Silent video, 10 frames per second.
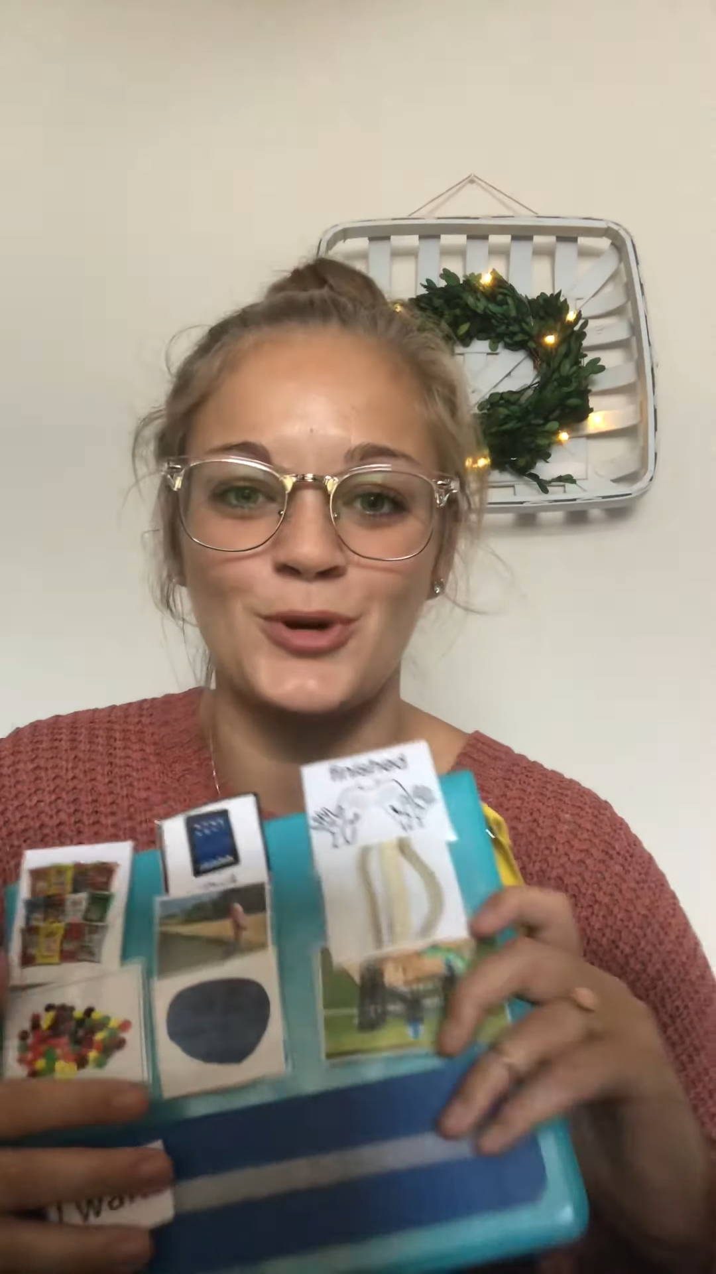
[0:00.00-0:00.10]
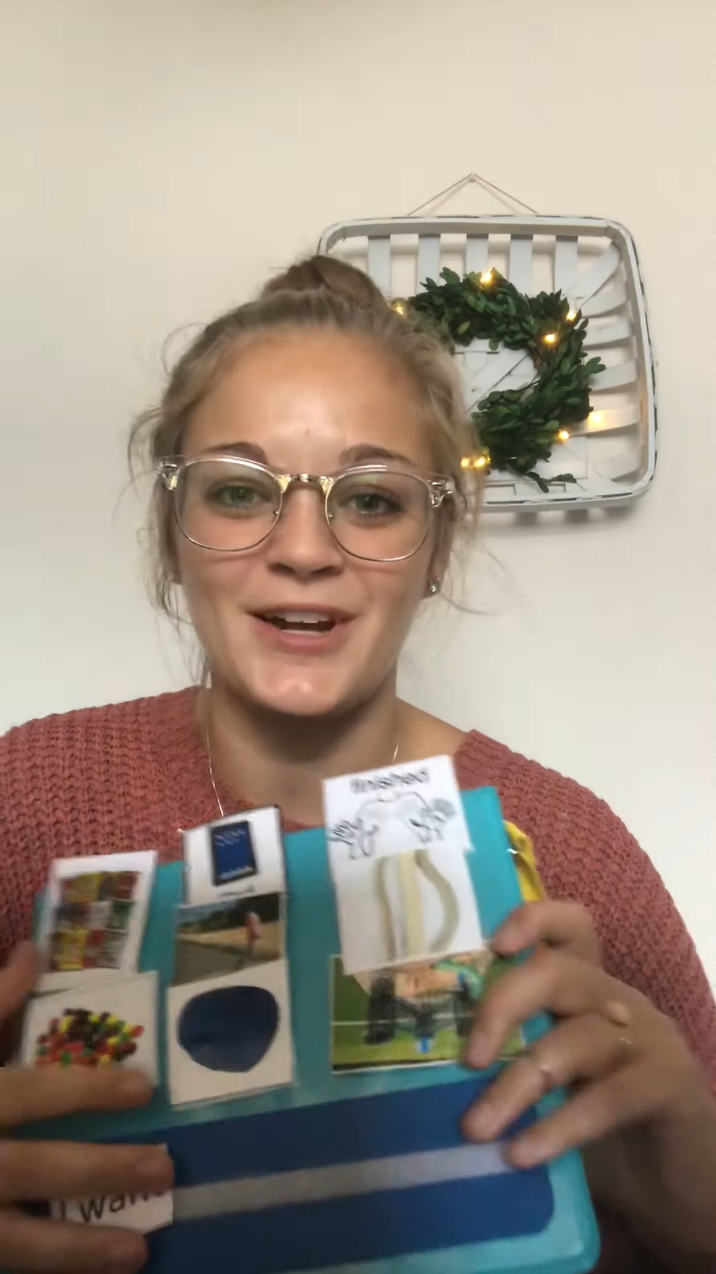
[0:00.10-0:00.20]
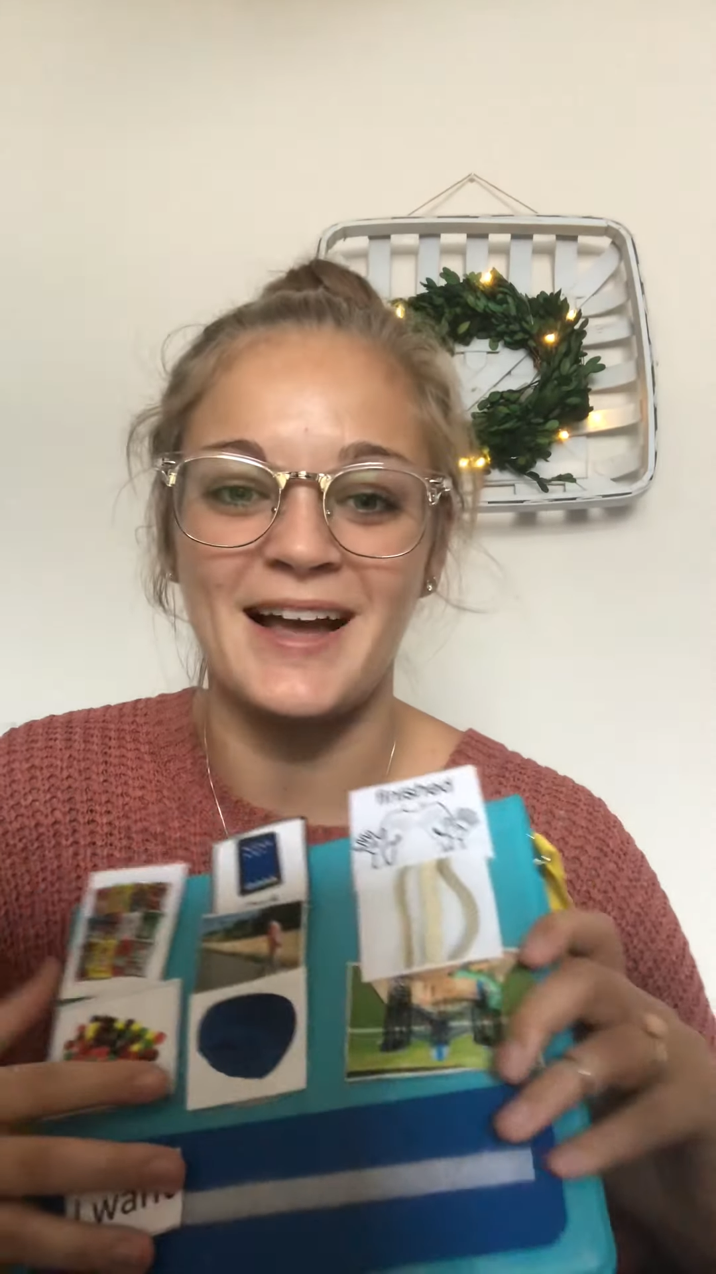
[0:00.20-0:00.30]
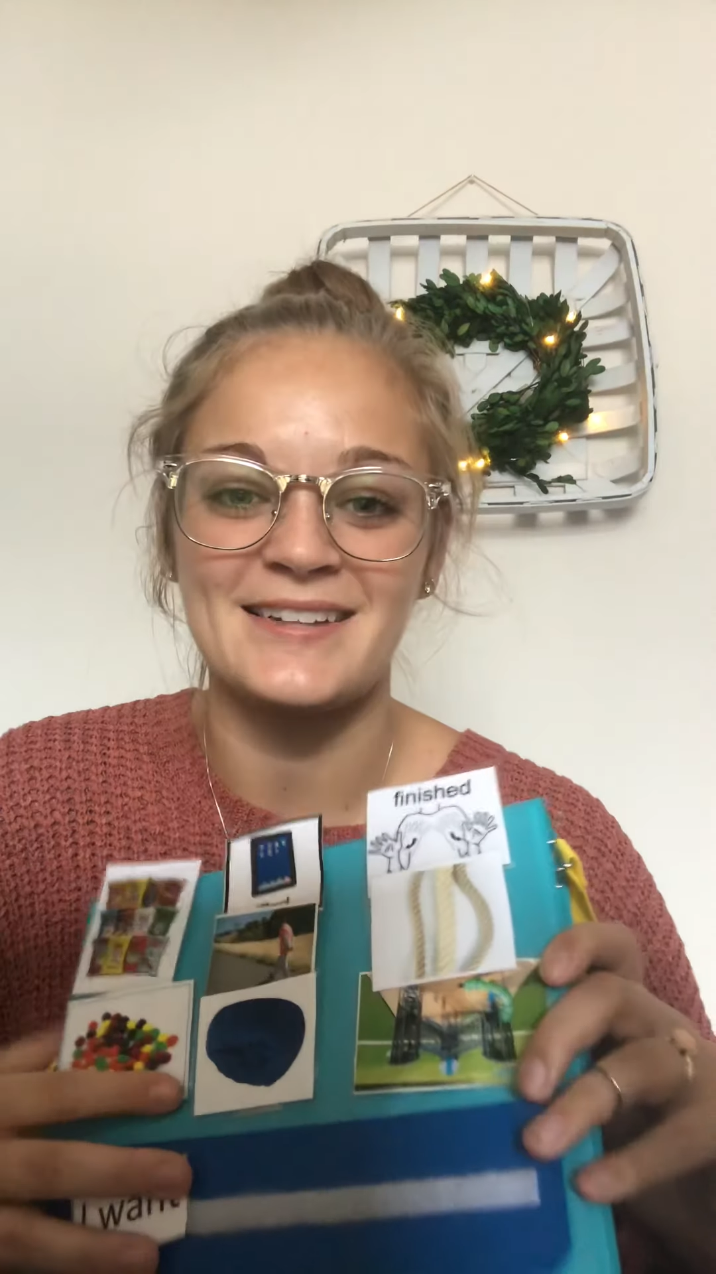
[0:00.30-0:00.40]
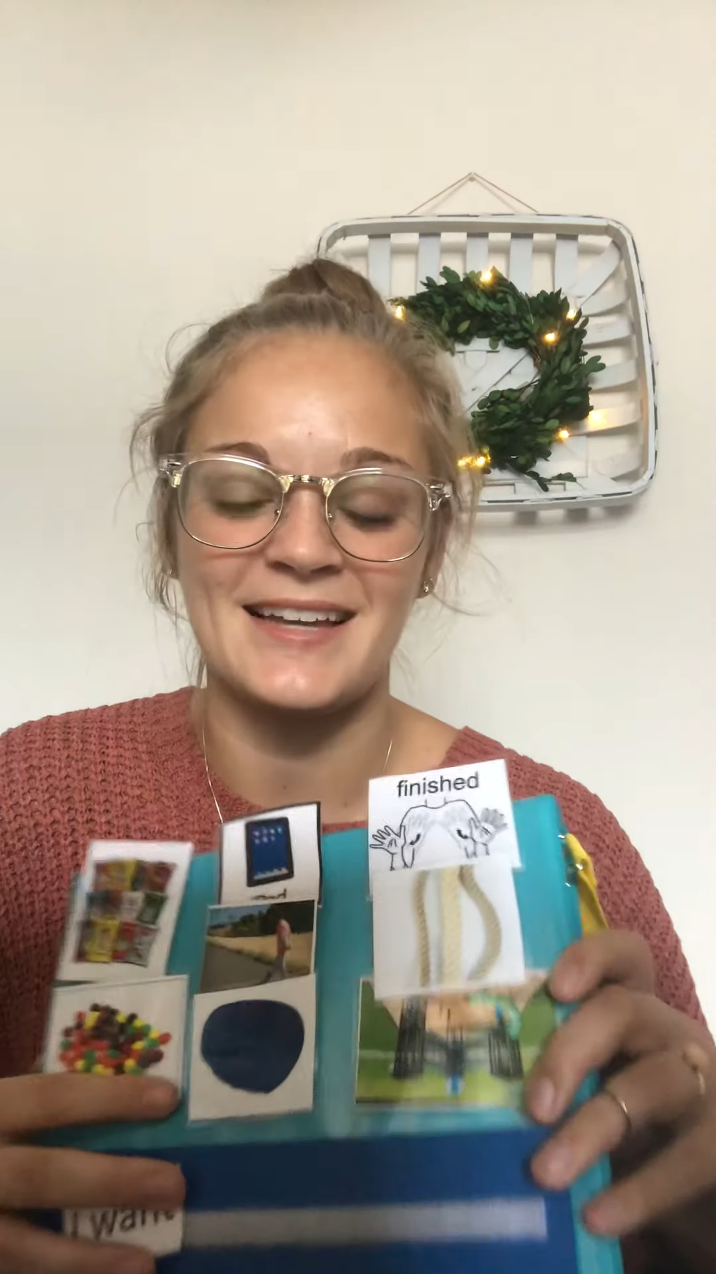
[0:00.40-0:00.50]
more
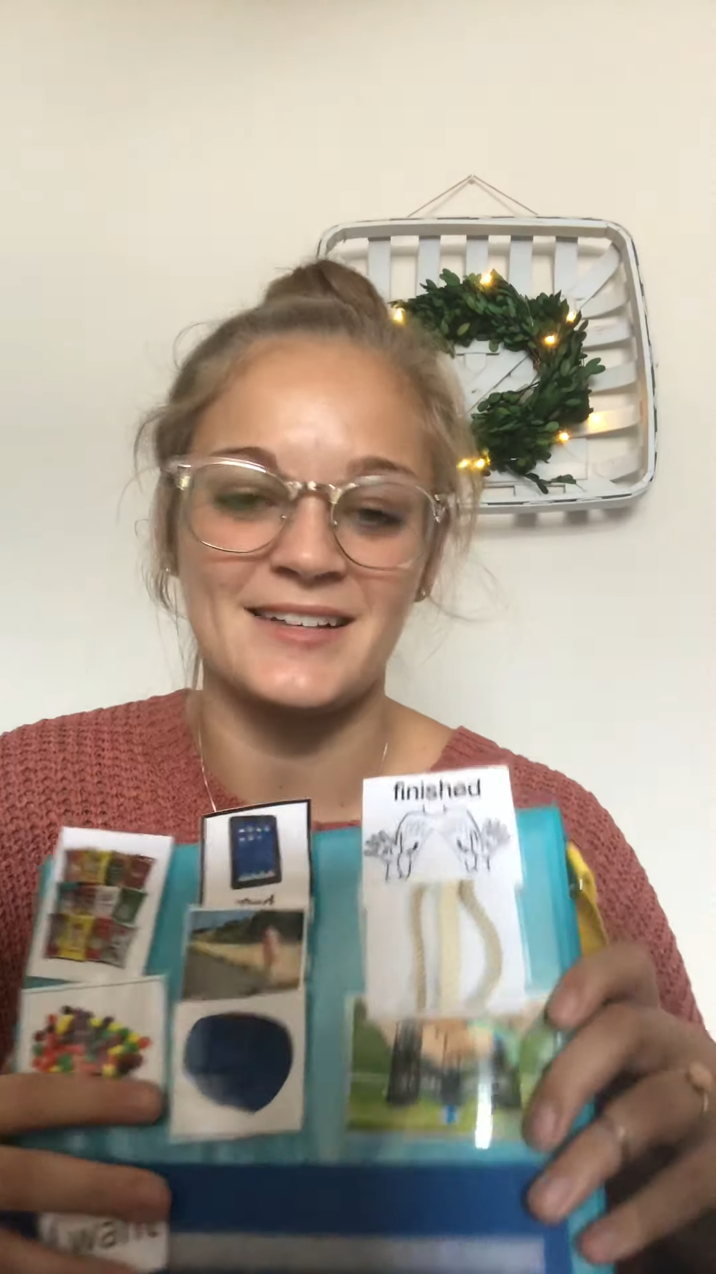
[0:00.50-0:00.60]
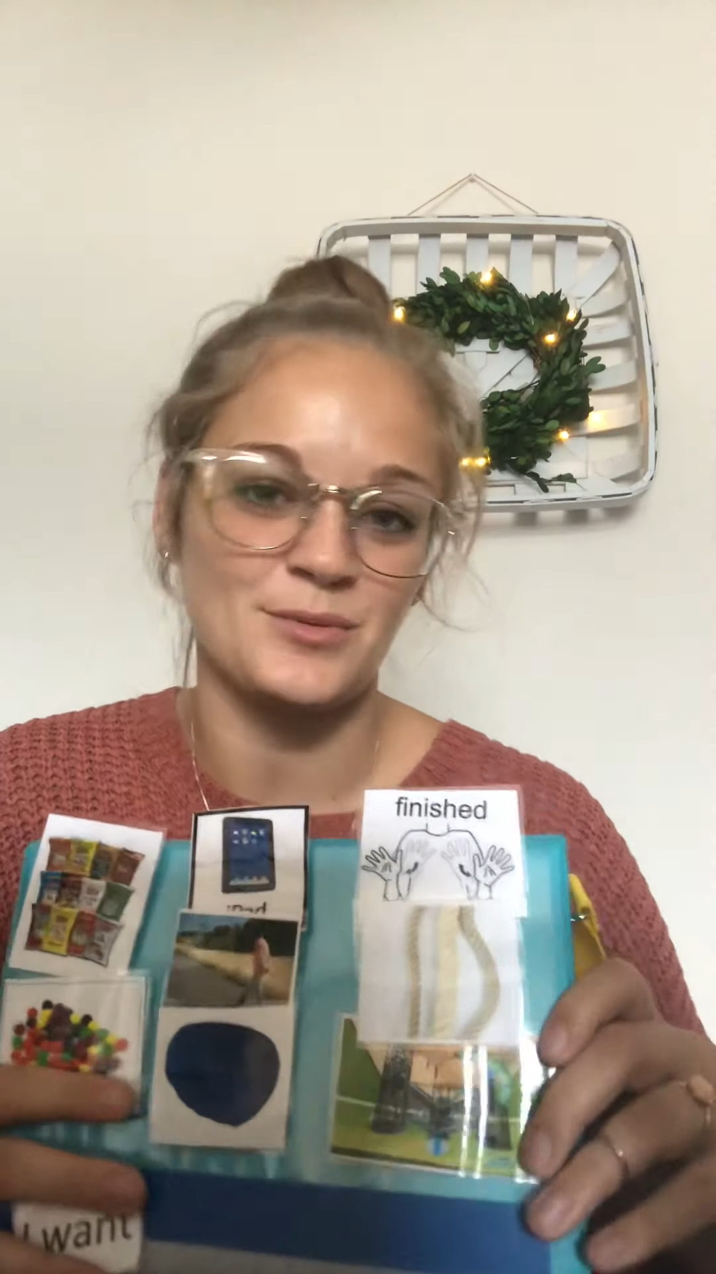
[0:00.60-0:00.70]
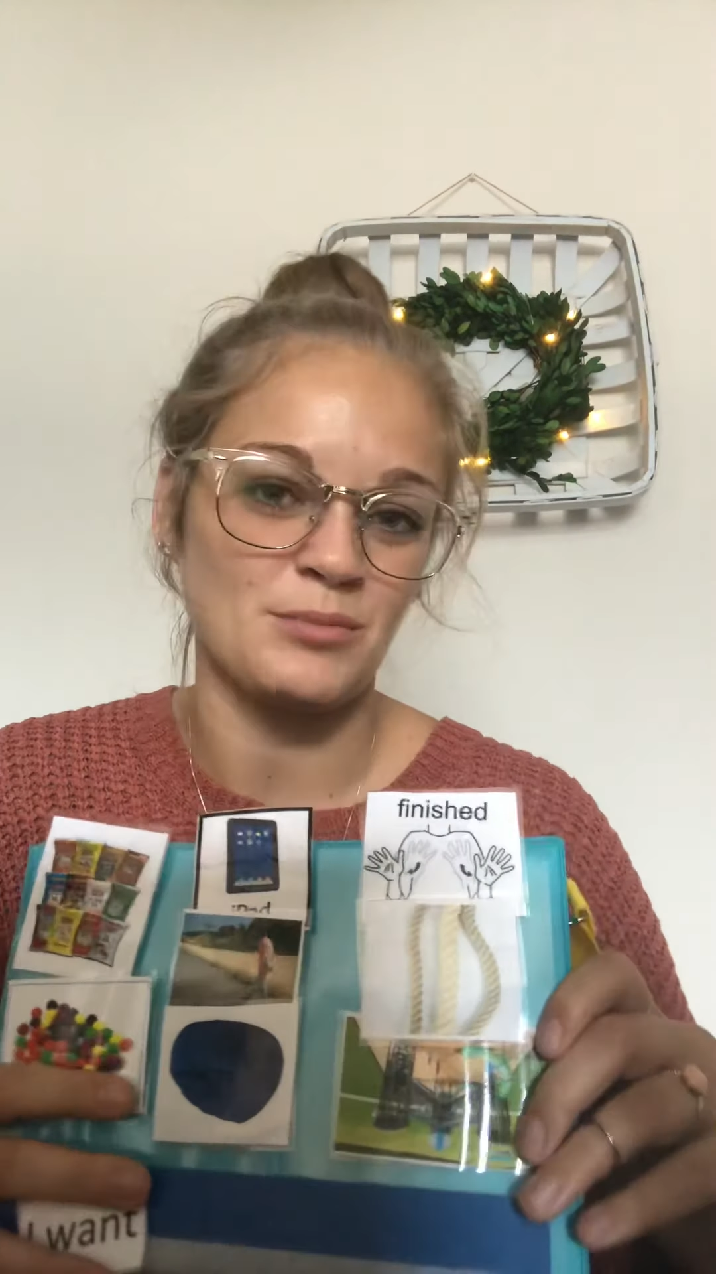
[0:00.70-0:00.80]
context